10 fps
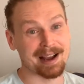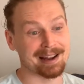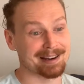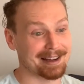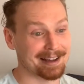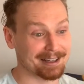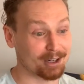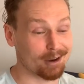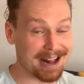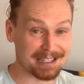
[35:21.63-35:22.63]
And
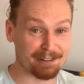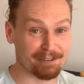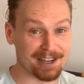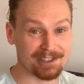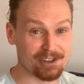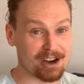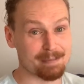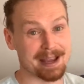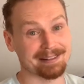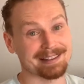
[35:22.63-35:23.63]
congrats on the fitness journey,
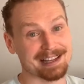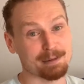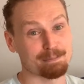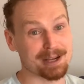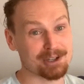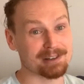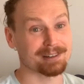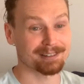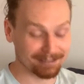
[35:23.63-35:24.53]
man. It's gonna be bitching.